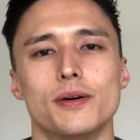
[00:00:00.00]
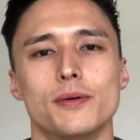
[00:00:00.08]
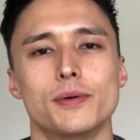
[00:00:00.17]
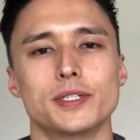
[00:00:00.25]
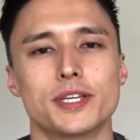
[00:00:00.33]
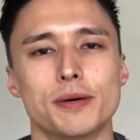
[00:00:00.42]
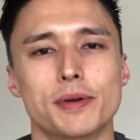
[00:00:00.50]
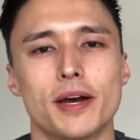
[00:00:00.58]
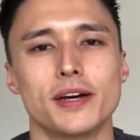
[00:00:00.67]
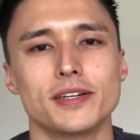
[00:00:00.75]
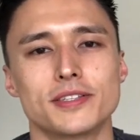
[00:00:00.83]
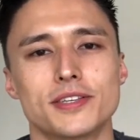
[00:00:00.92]
What's up,
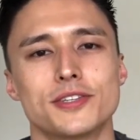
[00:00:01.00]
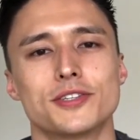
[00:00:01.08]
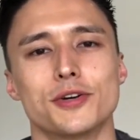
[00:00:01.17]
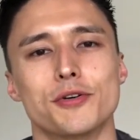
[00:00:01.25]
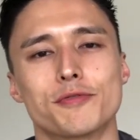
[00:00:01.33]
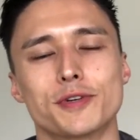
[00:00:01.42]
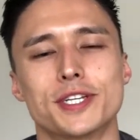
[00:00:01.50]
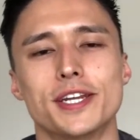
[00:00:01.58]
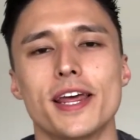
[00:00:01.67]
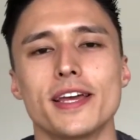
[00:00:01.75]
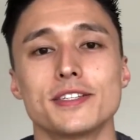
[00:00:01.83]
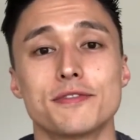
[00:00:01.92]
guys? So for
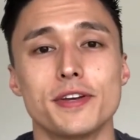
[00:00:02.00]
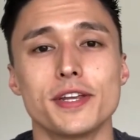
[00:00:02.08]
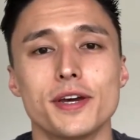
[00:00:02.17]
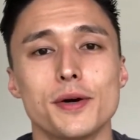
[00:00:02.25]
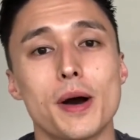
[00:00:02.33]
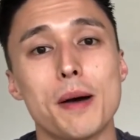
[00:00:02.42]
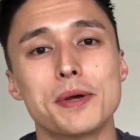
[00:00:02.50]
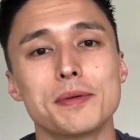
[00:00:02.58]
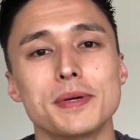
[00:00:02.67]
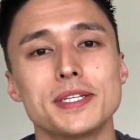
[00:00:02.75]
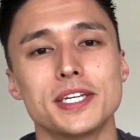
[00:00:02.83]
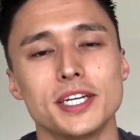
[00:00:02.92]
today's video, I'm going to
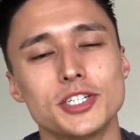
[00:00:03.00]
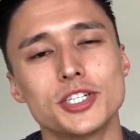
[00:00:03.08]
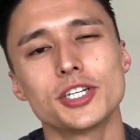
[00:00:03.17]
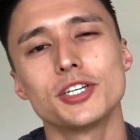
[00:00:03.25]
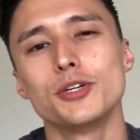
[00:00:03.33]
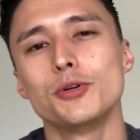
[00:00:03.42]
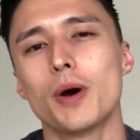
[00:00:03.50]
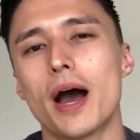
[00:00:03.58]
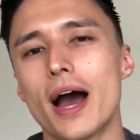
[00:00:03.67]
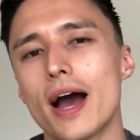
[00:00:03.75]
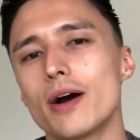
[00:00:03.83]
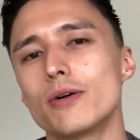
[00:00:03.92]
be teaching you
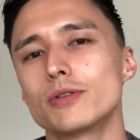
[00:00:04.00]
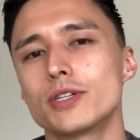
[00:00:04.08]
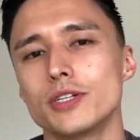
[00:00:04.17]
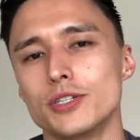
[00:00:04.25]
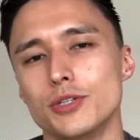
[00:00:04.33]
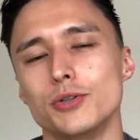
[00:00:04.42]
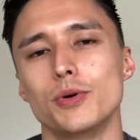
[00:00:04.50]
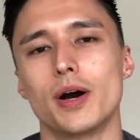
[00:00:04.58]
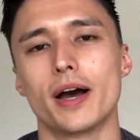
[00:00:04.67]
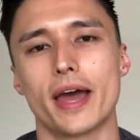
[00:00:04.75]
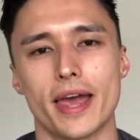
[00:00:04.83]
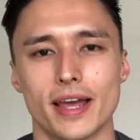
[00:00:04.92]
how to do
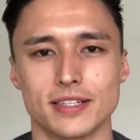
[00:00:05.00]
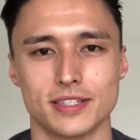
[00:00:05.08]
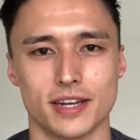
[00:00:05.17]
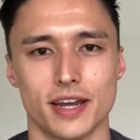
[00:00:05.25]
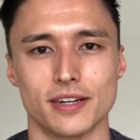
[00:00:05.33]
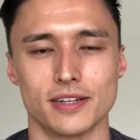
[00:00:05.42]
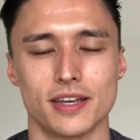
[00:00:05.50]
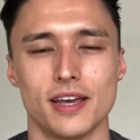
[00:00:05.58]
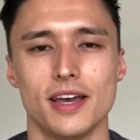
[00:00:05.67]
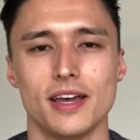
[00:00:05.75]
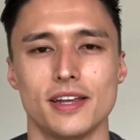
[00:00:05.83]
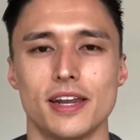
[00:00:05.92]
a handstand.
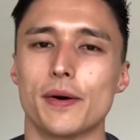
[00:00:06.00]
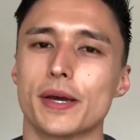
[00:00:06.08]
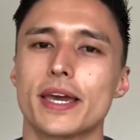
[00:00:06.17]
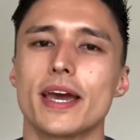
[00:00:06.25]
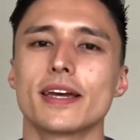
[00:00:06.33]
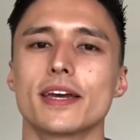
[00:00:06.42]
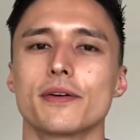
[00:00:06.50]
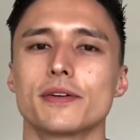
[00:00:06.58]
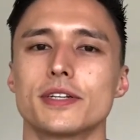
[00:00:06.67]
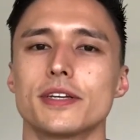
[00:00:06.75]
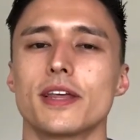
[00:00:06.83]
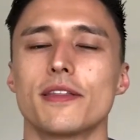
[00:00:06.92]
Now, I can't
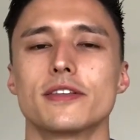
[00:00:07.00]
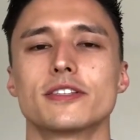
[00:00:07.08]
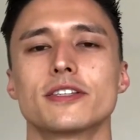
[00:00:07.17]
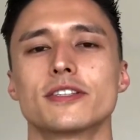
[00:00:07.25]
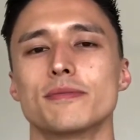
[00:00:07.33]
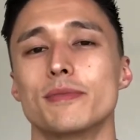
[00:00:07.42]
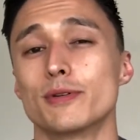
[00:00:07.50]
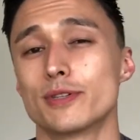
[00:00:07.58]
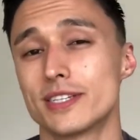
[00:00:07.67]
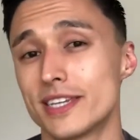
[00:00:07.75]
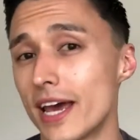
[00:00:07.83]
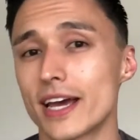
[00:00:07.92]
guarantee that this is the
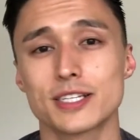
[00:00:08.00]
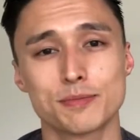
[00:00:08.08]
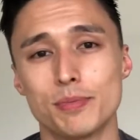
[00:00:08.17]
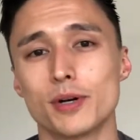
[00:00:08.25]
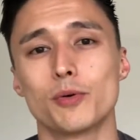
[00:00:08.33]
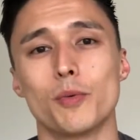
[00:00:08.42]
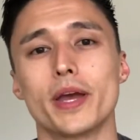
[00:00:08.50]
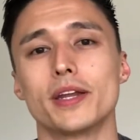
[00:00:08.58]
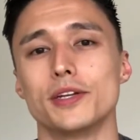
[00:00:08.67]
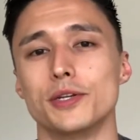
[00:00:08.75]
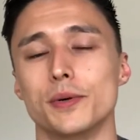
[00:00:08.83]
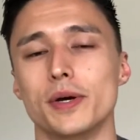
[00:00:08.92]
most textbook way to
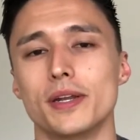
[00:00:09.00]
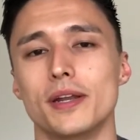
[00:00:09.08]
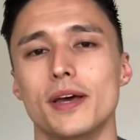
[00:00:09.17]
do it,